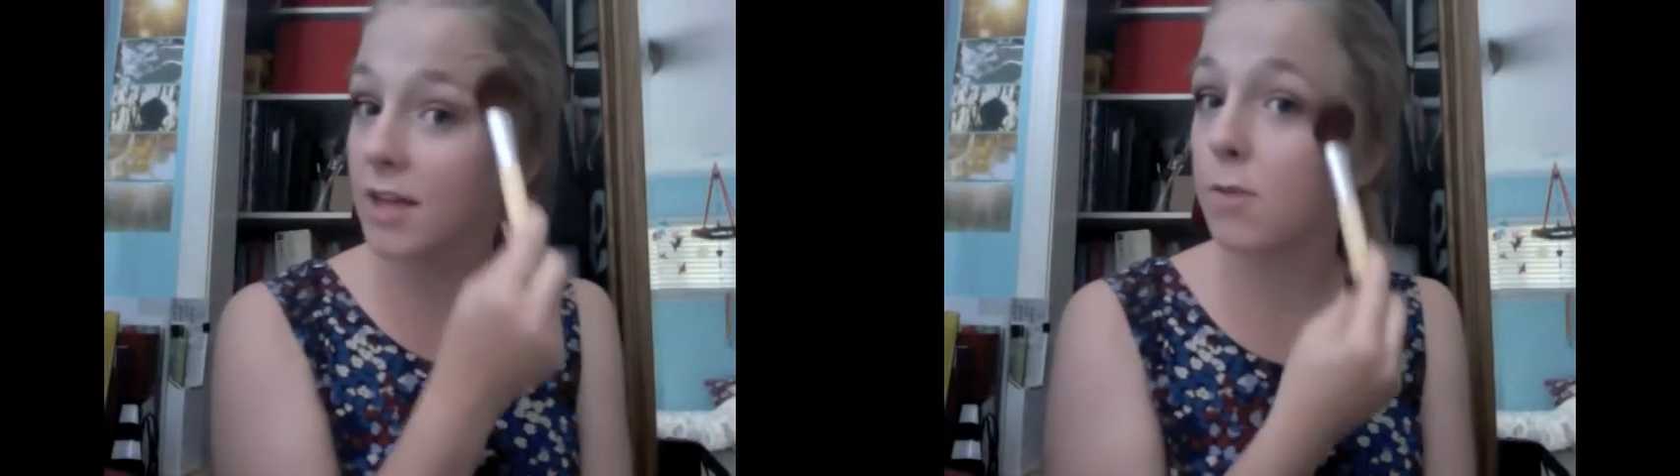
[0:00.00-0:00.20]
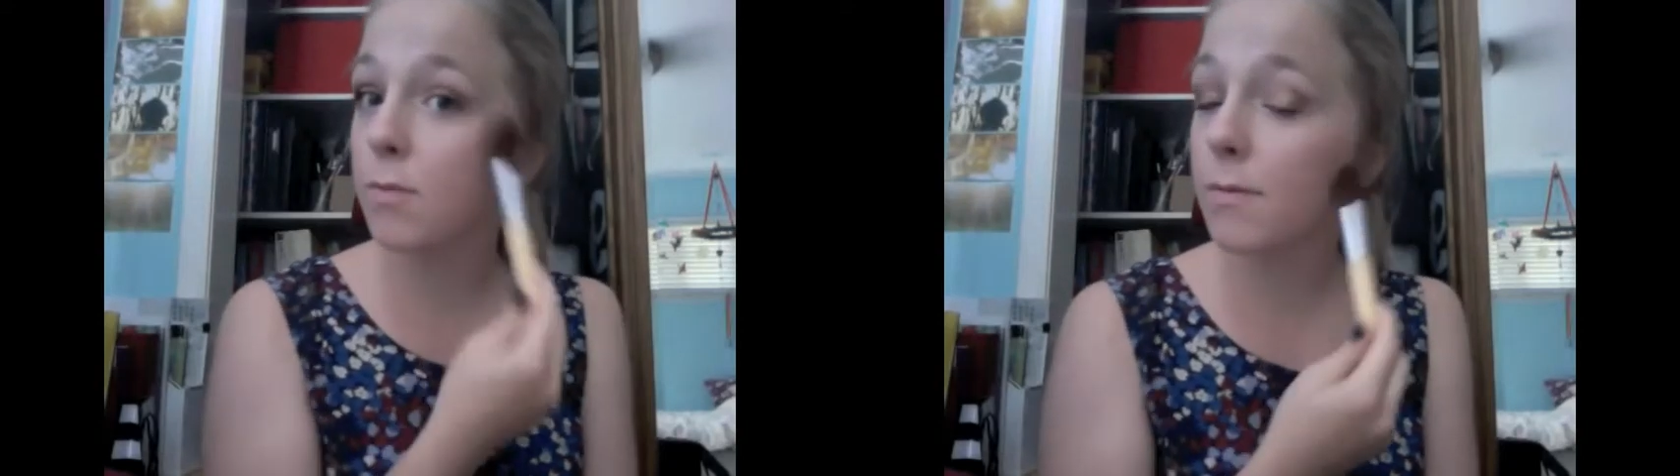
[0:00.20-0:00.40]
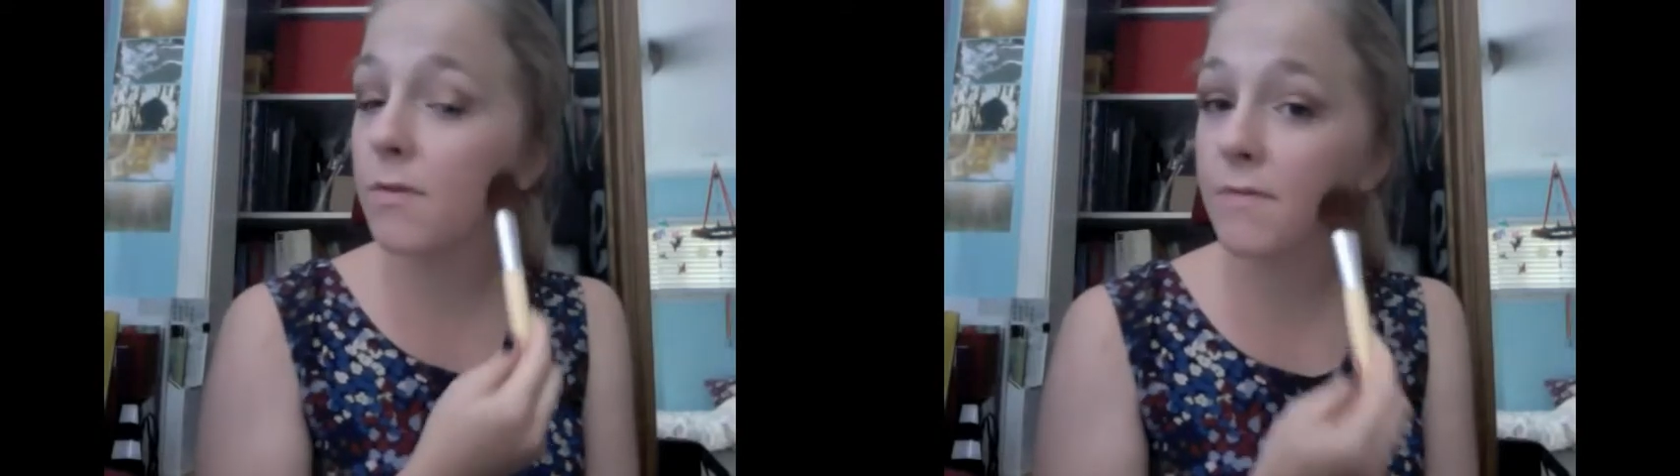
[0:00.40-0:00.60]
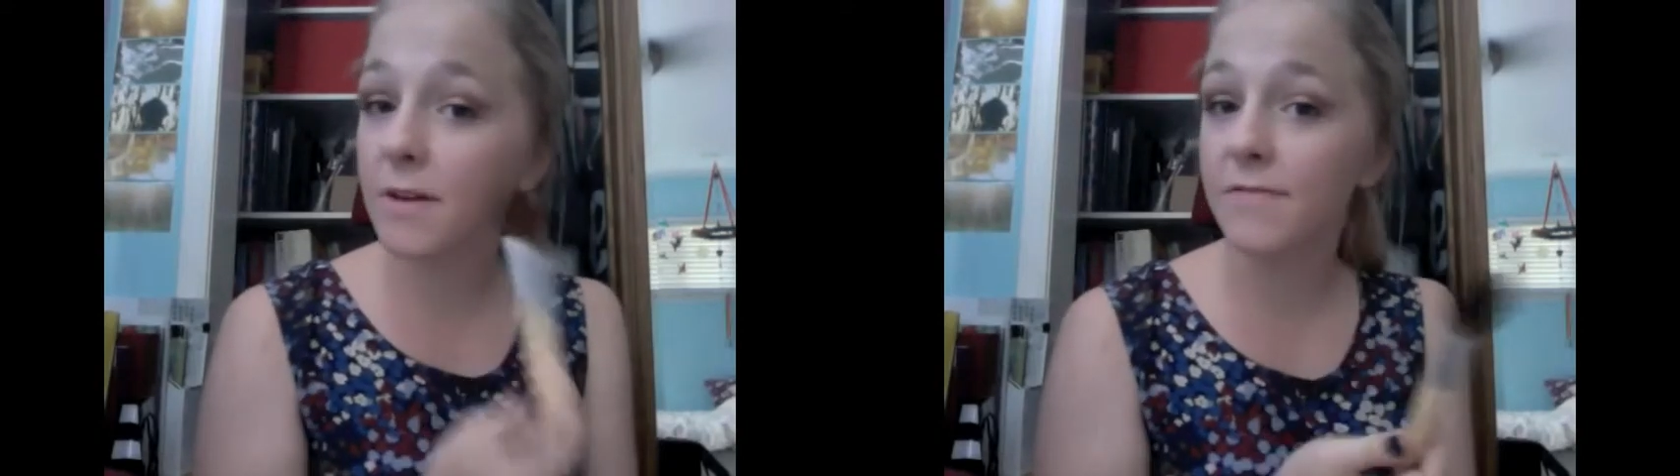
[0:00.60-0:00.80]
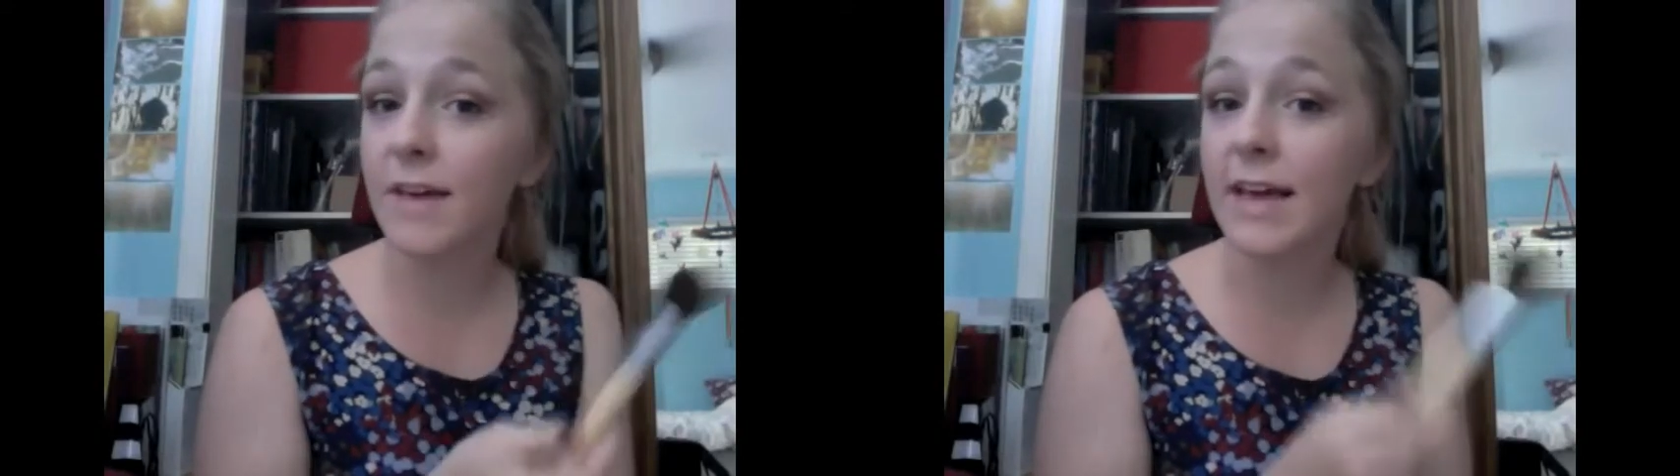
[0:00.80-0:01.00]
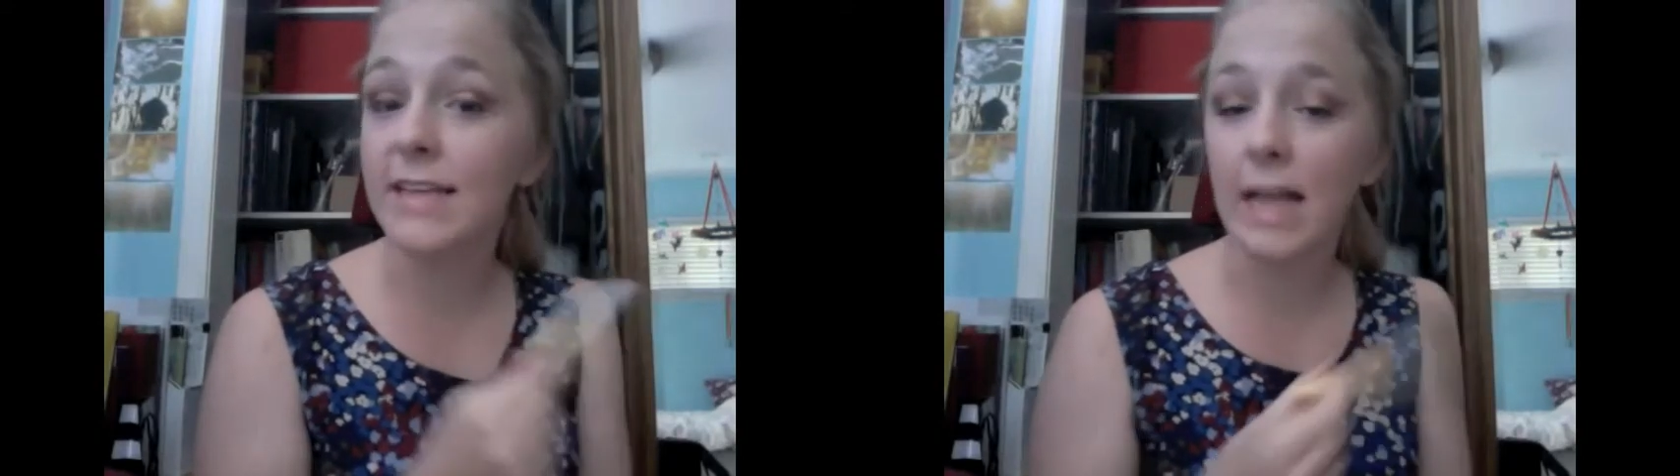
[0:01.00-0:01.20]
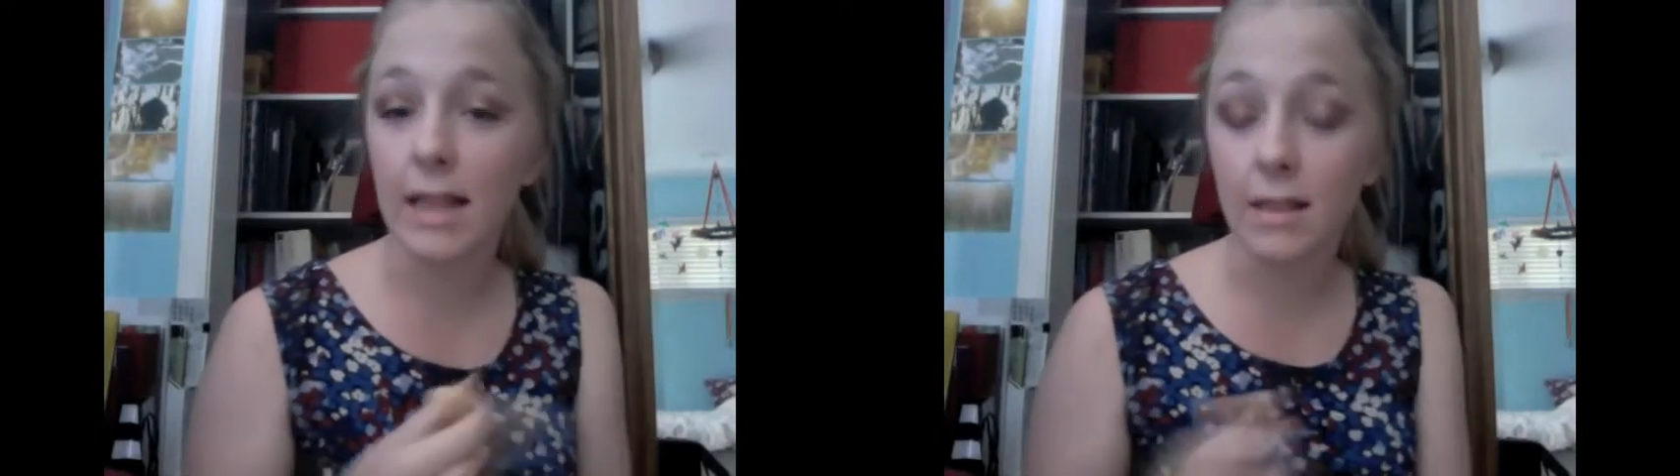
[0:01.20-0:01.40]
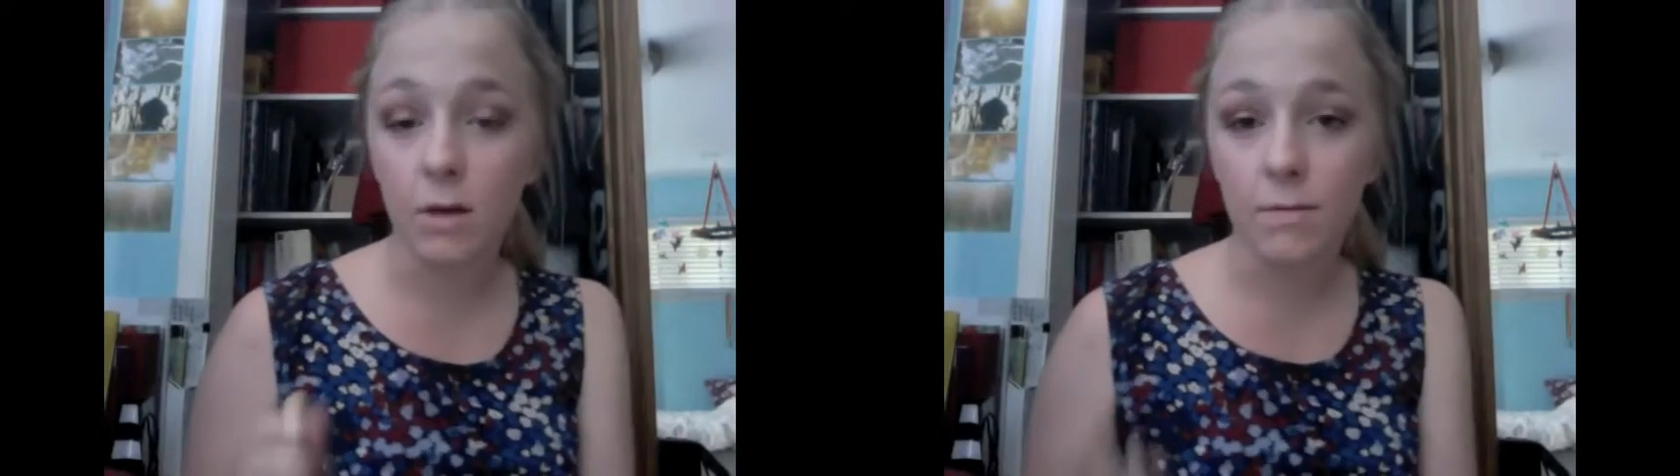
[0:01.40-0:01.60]
the brim of my face
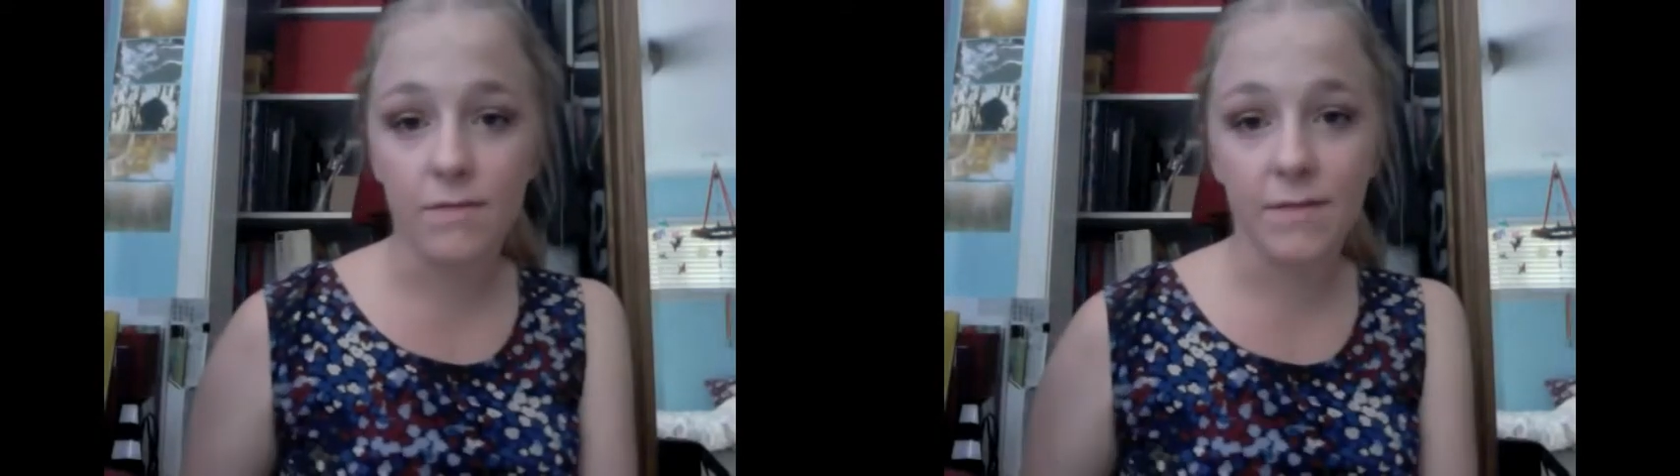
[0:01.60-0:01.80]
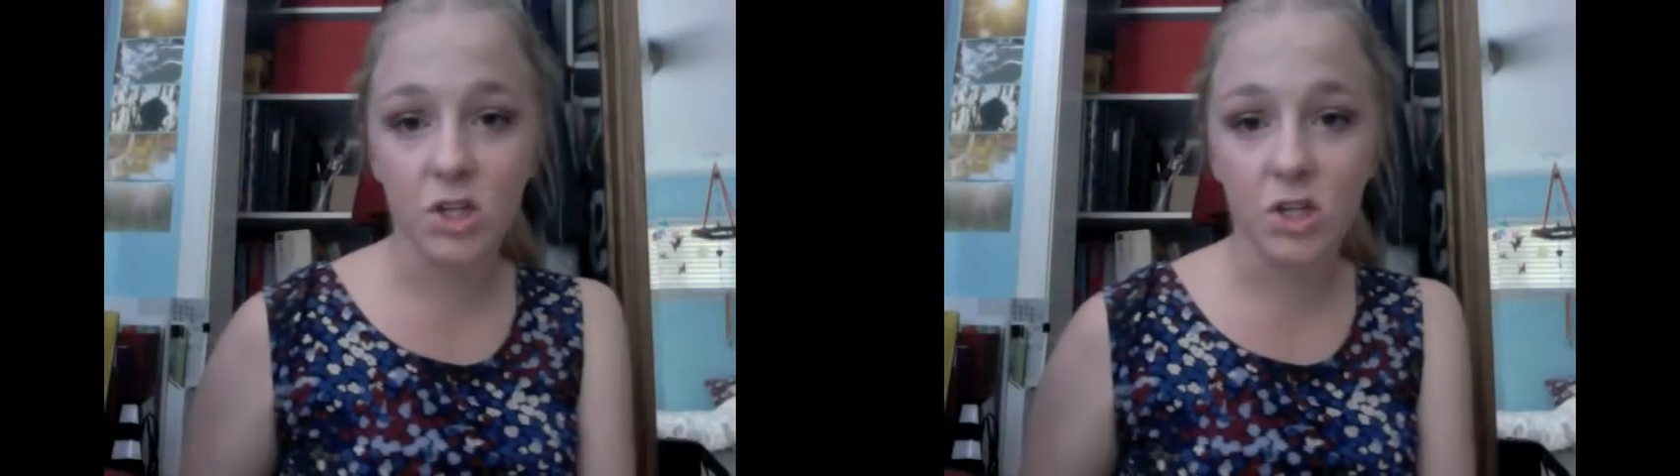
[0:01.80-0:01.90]
and a little bit of my